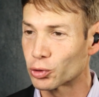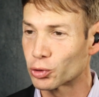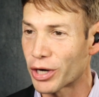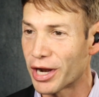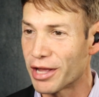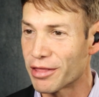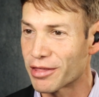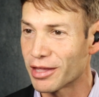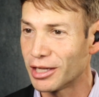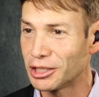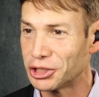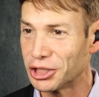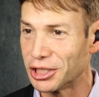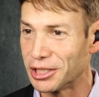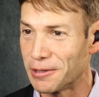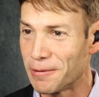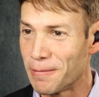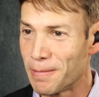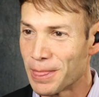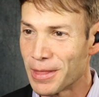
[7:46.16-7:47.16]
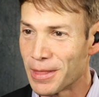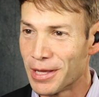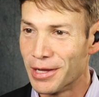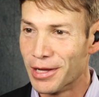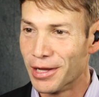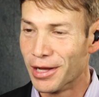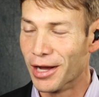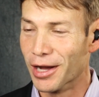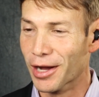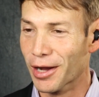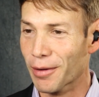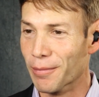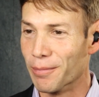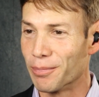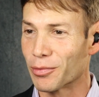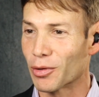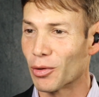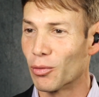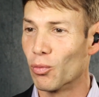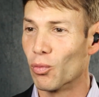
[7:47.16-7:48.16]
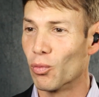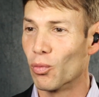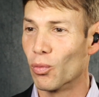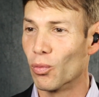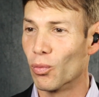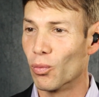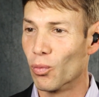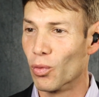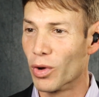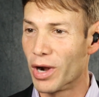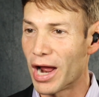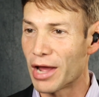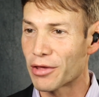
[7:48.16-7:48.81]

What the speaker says: transition. When